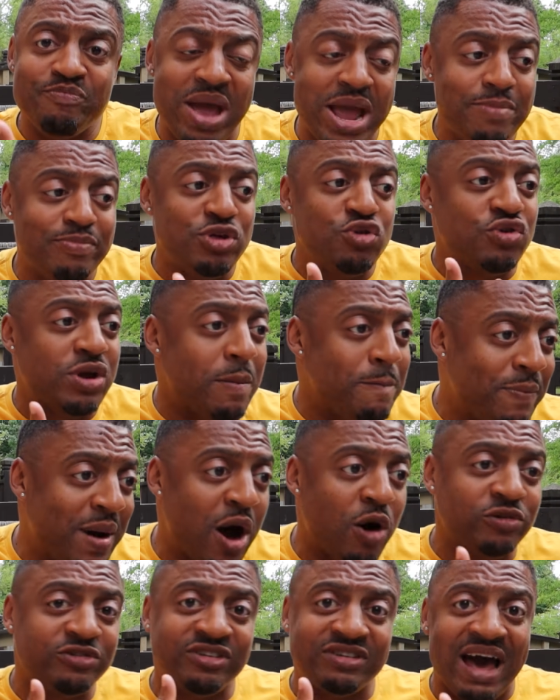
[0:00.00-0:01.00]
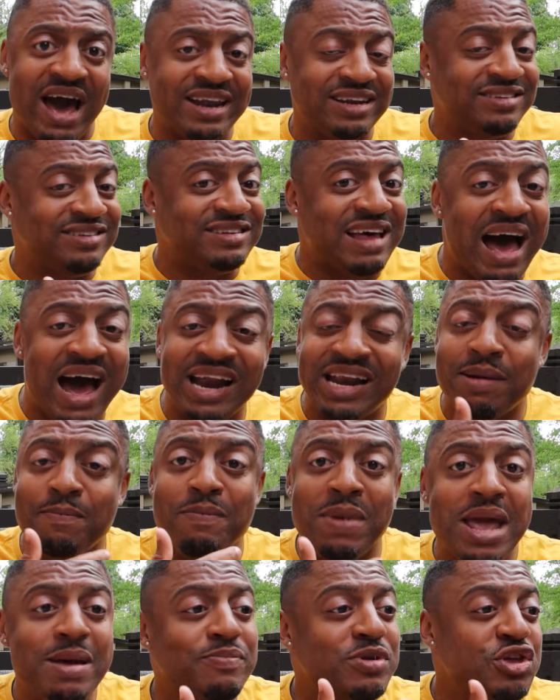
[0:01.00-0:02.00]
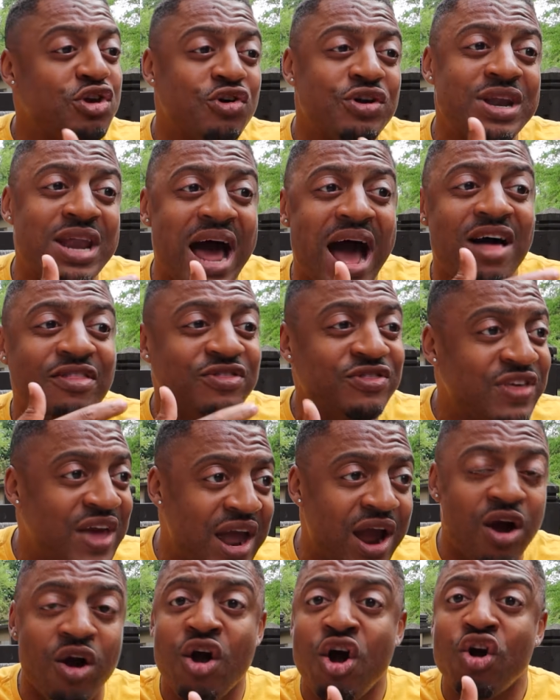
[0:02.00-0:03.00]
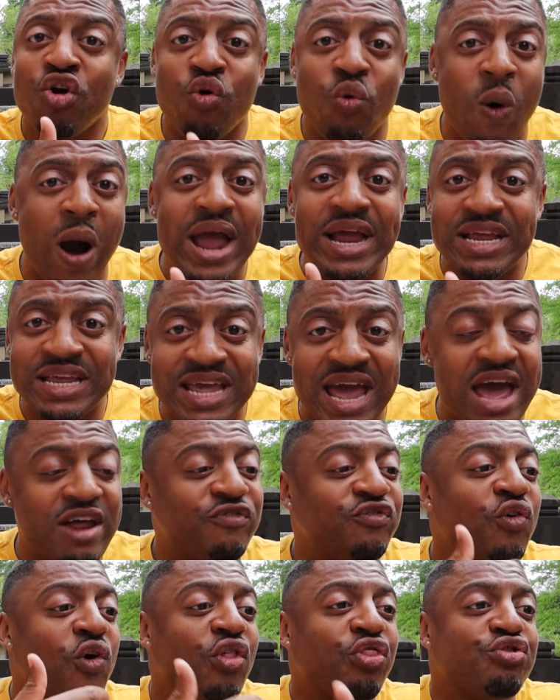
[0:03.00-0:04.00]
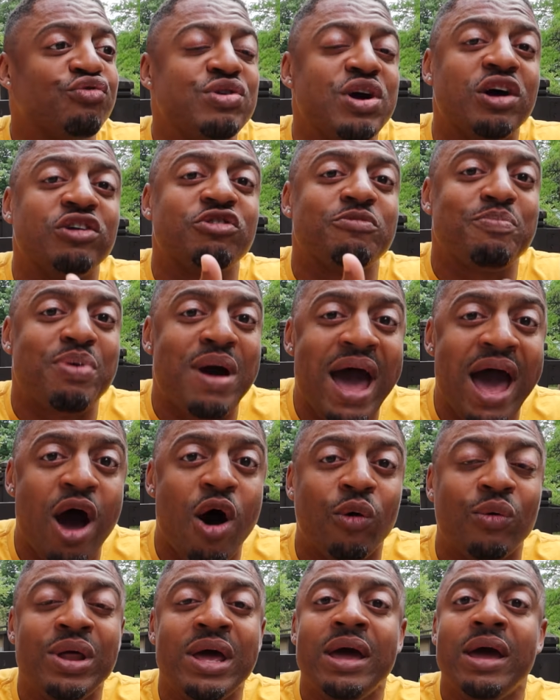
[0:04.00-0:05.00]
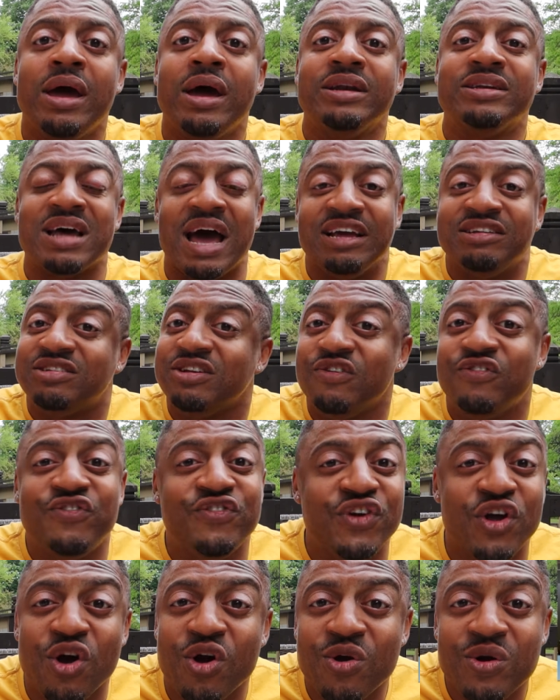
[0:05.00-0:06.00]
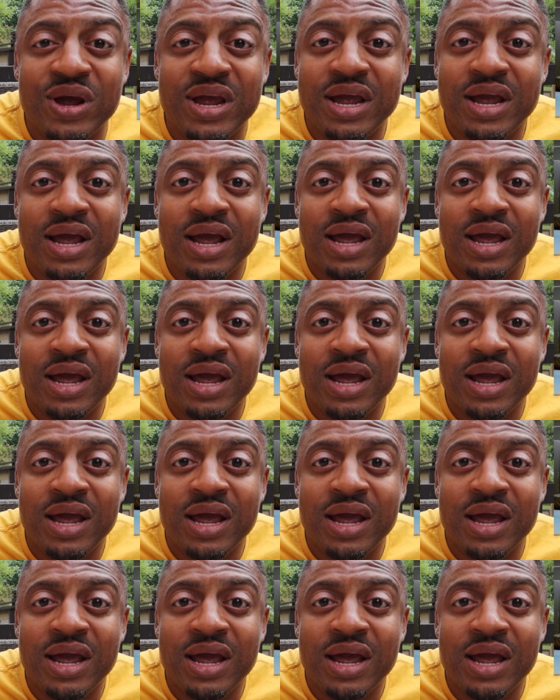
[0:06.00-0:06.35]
maybe you can bounce side to side, and maybe you're not there quite yet for a 300-pound Tyson Fury.